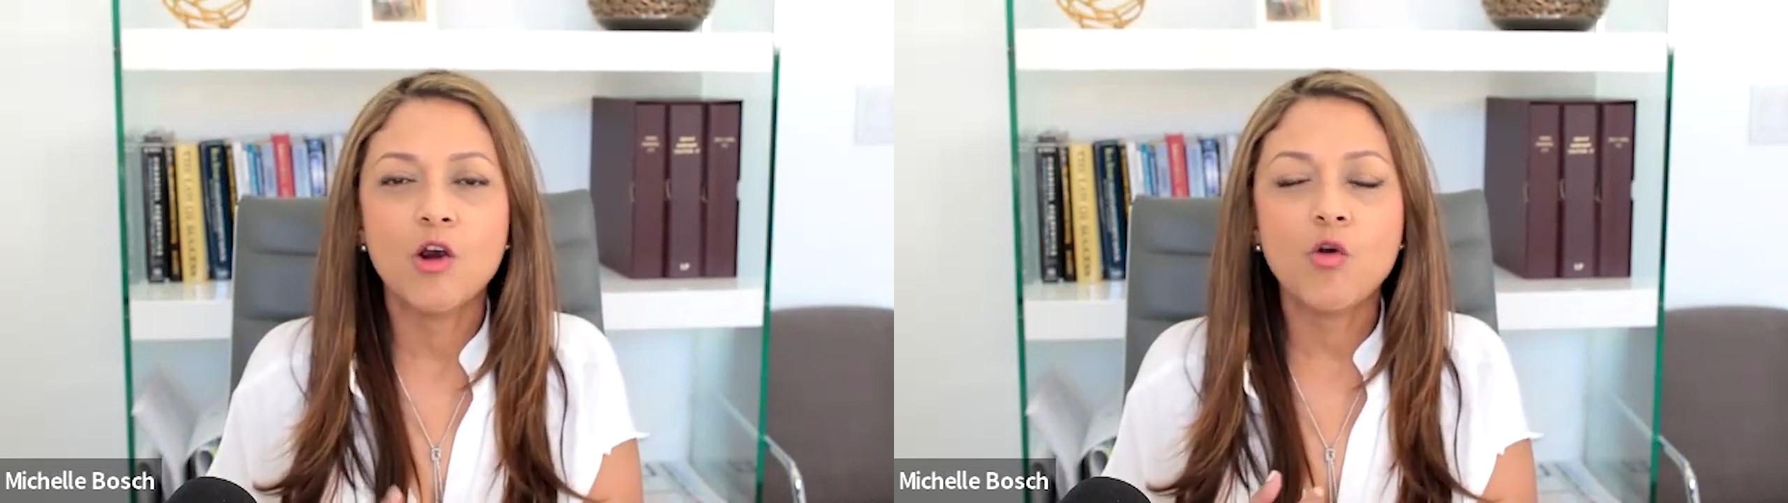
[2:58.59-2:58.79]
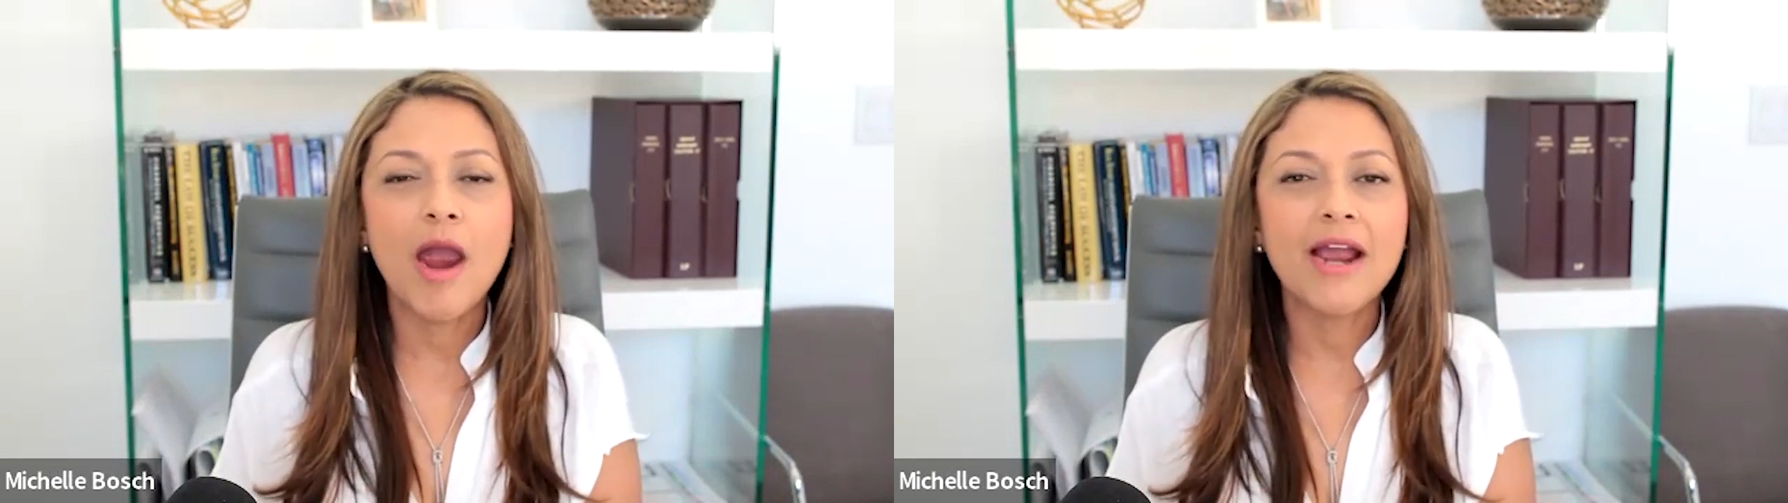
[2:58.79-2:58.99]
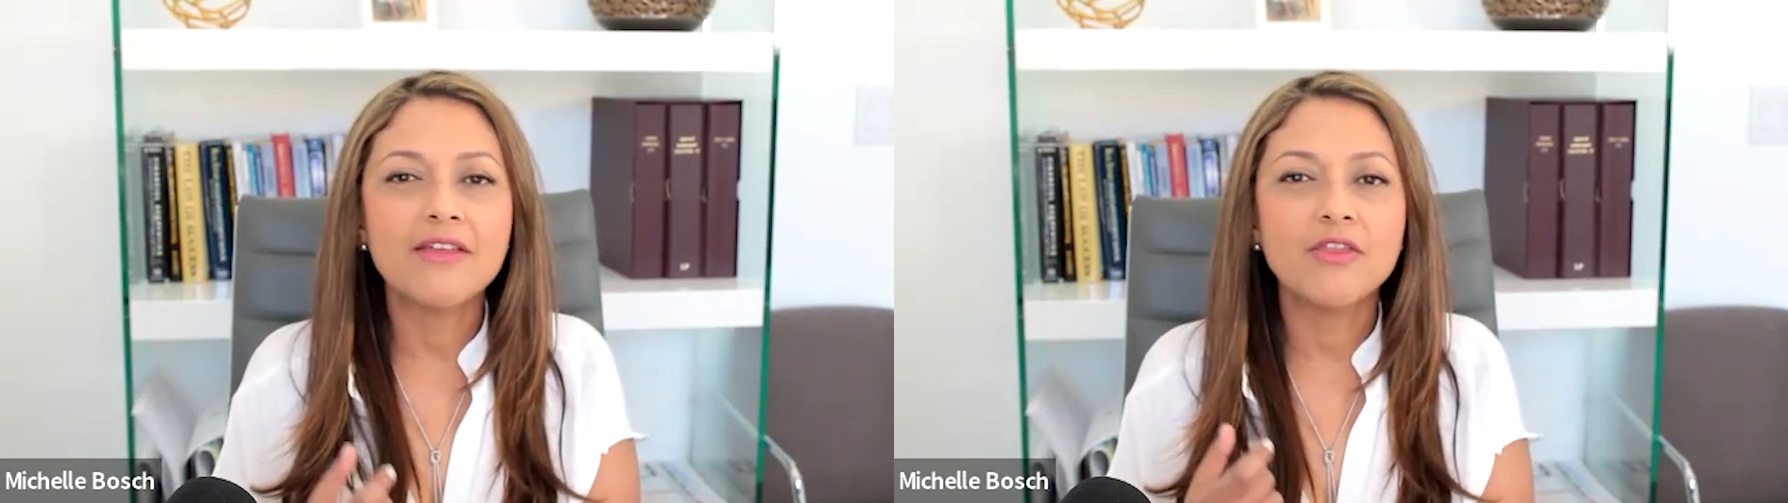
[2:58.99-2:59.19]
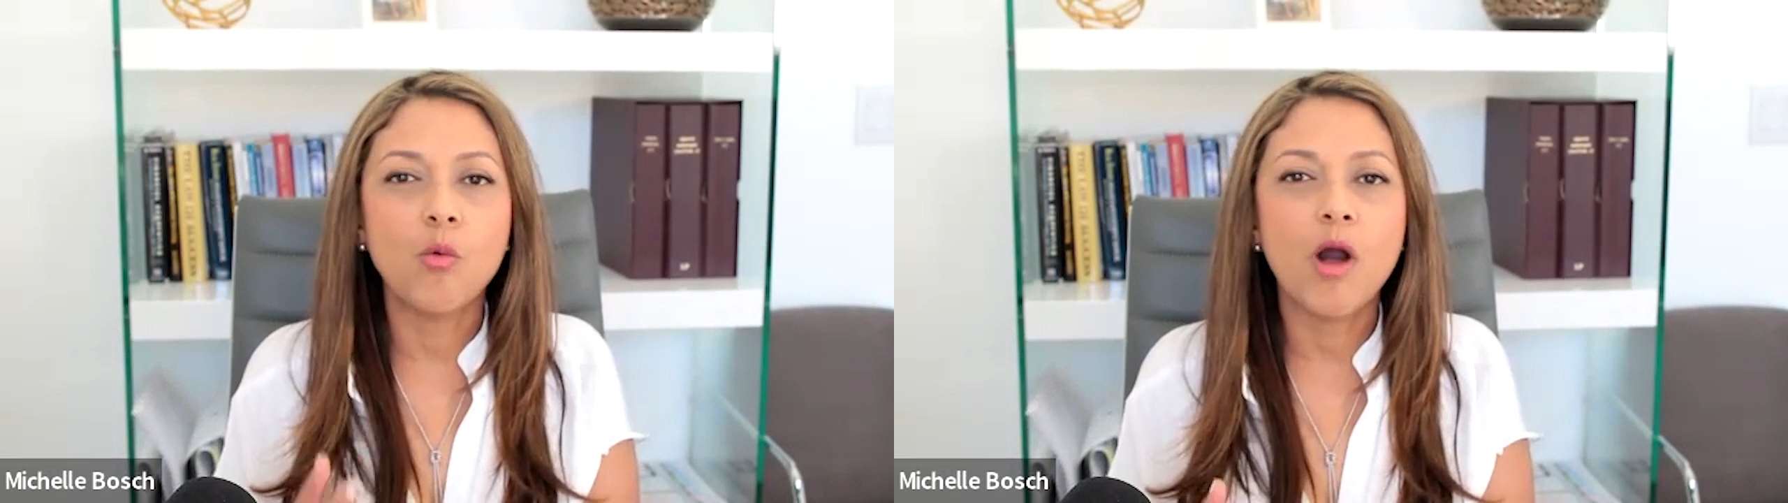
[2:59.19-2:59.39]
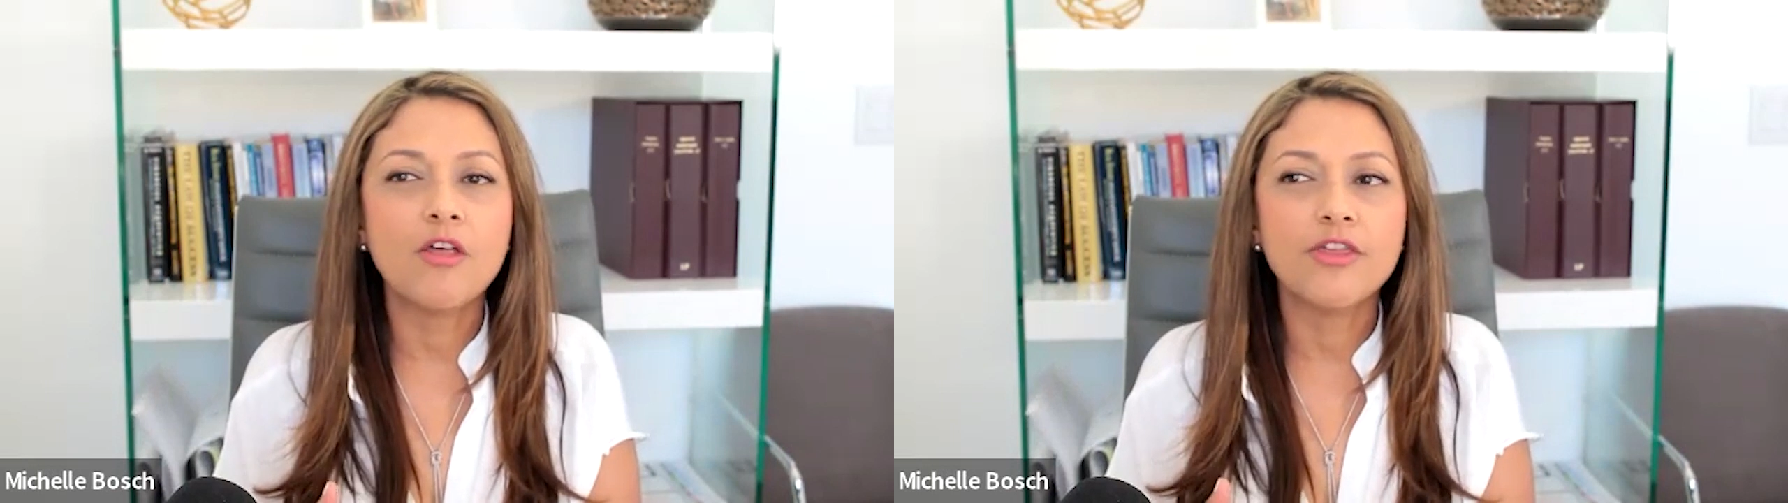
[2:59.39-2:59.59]
cracking the
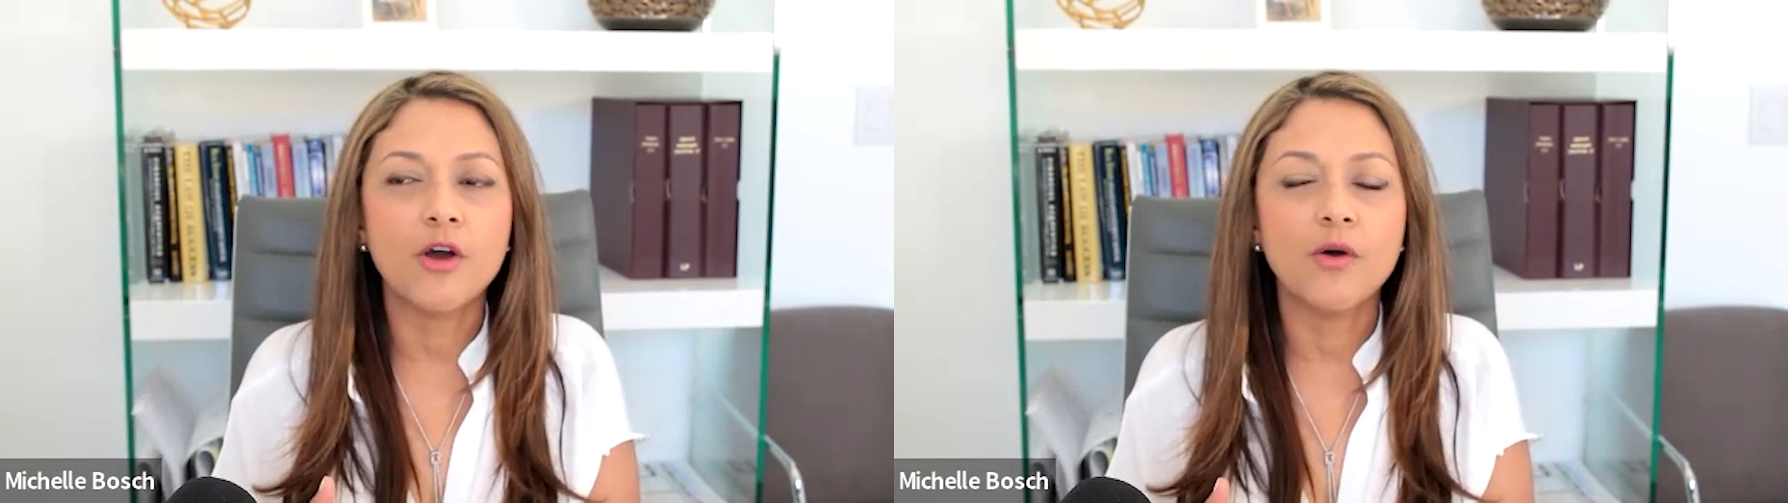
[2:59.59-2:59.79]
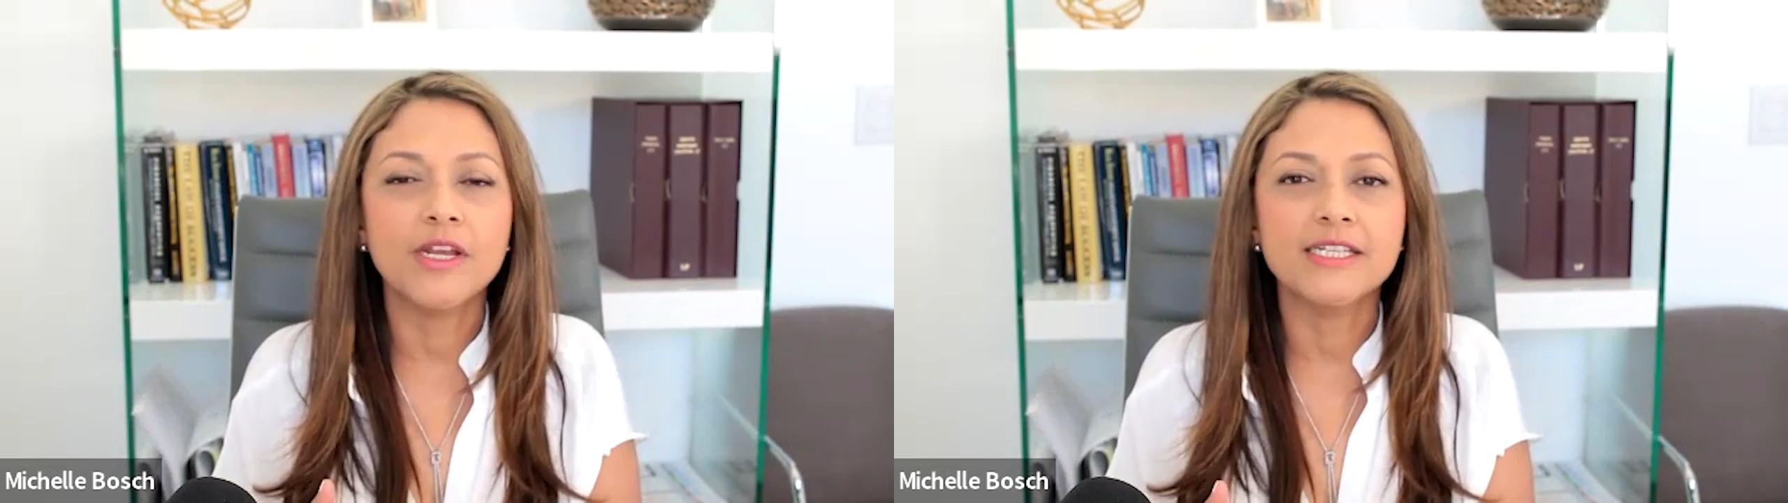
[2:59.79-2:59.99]
wealth code.